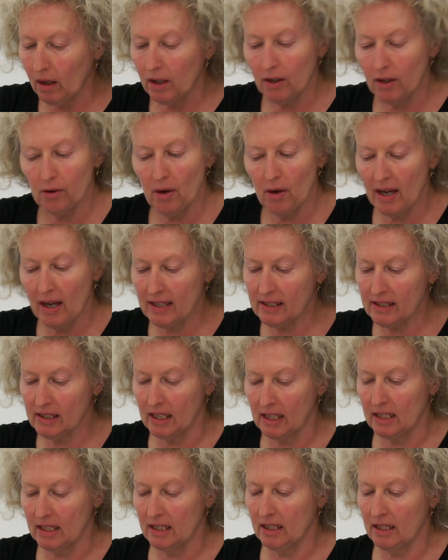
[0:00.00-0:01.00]
US,
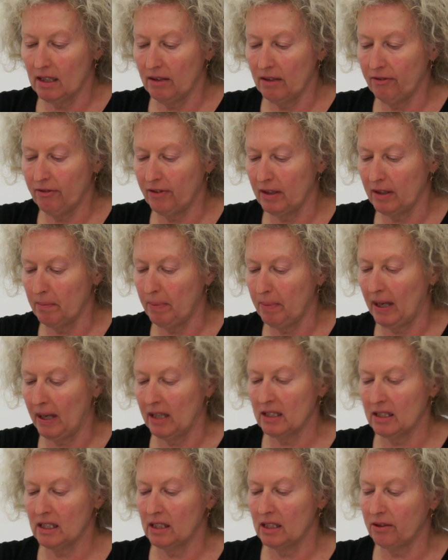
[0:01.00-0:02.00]
India,
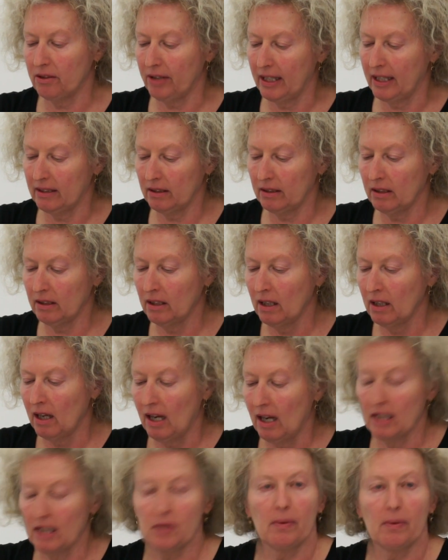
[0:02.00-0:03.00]
Philippines, Iran,
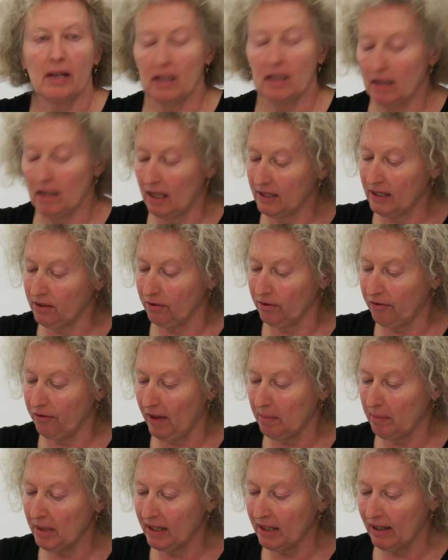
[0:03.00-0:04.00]
as well as on
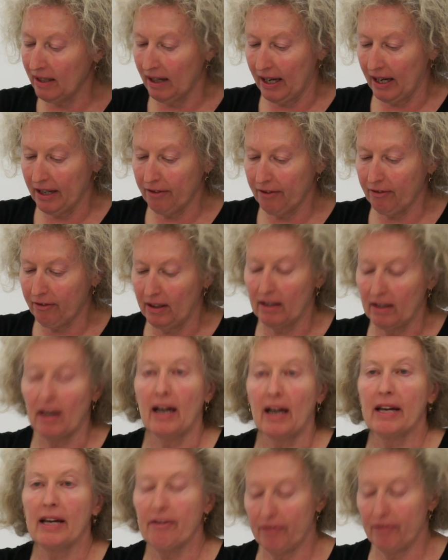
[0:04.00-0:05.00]
family life and
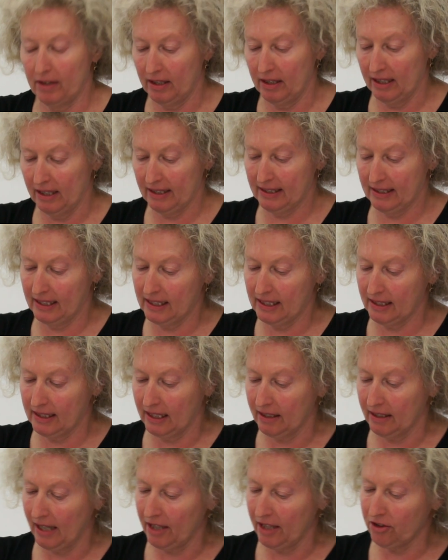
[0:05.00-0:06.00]
life in
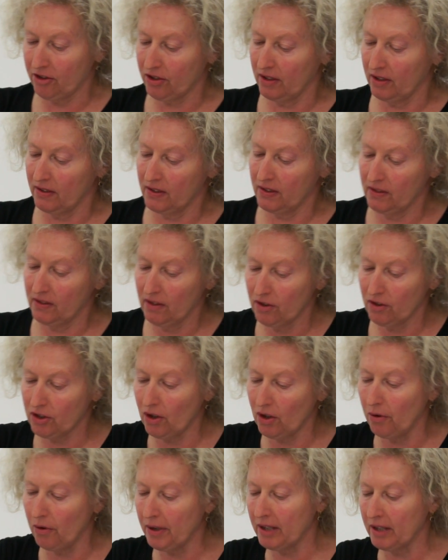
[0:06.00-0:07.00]
existing nations,
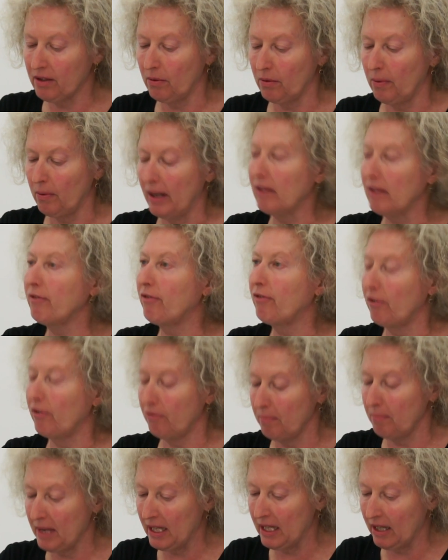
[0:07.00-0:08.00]
showing the wealth
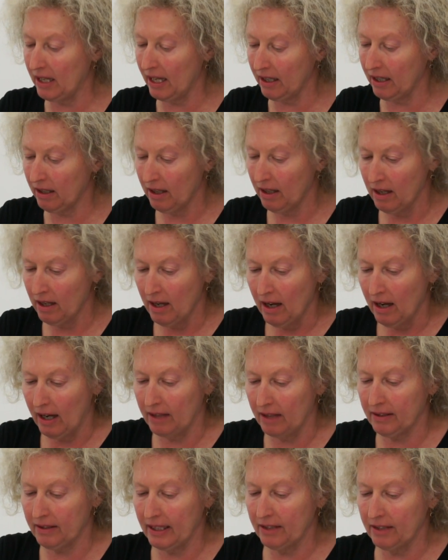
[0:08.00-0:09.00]
of meaning
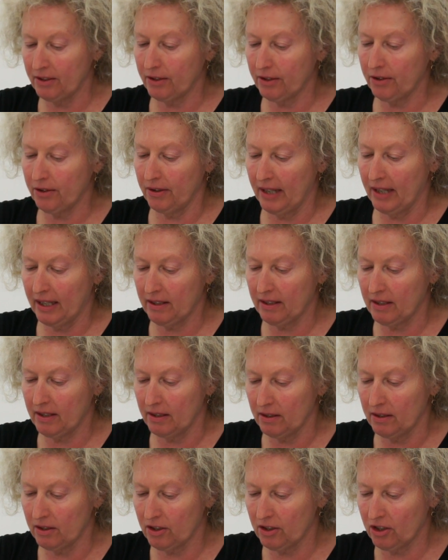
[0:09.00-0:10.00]
and
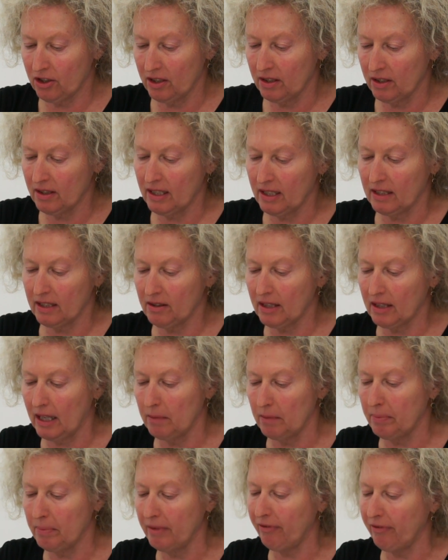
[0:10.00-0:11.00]
interconnection that
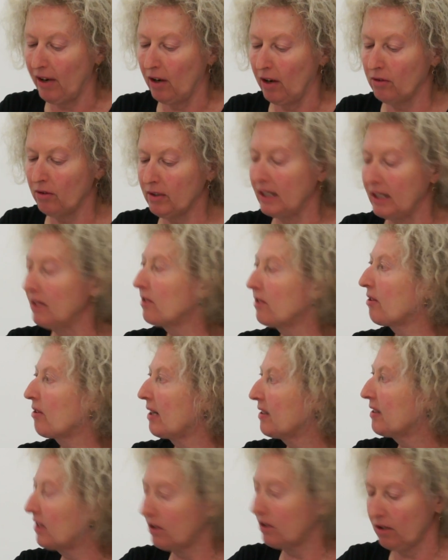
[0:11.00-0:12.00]
can be found in
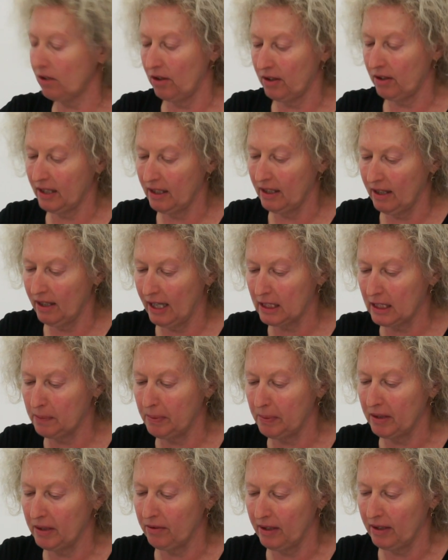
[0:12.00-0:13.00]
transitory
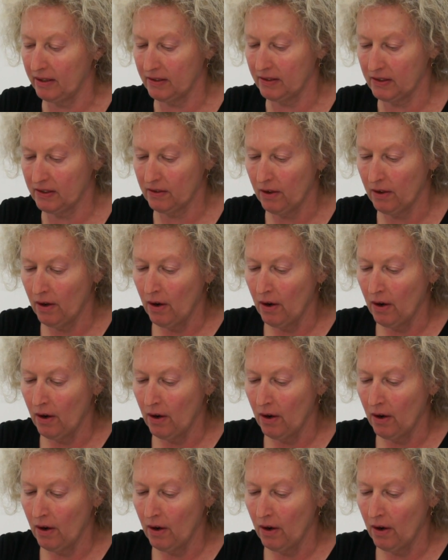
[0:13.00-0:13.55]
experience.